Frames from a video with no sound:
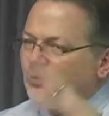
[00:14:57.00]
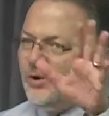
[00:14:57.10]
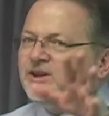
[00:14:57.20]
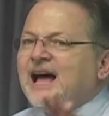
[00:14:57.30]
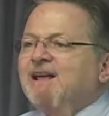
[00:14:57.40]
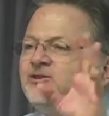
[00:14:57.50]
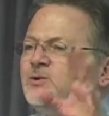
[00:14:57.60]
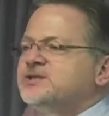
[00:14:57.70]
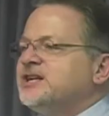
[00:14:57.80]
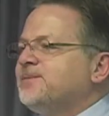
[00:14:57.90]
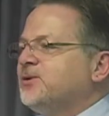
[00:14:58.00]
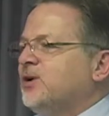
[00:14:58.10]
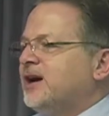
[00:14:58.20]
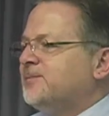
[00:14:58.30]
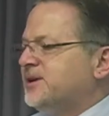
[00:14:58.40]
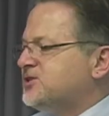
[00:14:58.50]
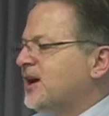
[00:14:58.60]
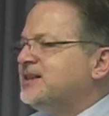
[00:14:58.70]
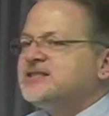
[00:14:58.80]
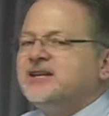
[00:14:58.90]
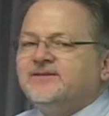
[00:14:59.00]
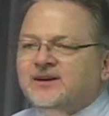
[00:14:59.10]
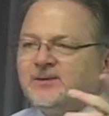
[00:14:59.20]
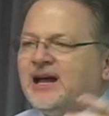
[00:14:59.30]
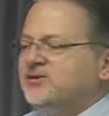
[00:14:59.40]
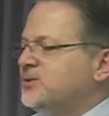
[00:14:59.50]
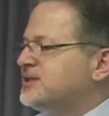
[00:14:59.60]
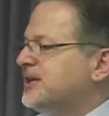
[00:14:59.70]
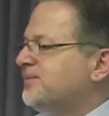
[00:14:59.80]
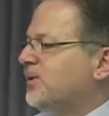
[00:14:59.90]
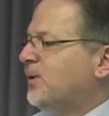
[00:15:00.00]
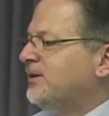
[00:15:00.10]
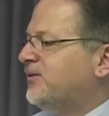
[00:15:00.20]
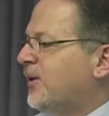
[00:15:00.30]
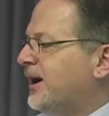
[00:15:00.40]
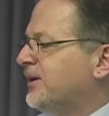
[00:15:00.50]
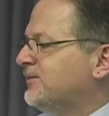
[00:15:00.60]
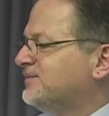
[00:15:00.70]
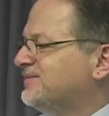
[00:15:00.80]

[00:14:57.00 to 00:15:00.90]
I'll do a sample rocket pitch, not this evening, but I'll do a sample one for you.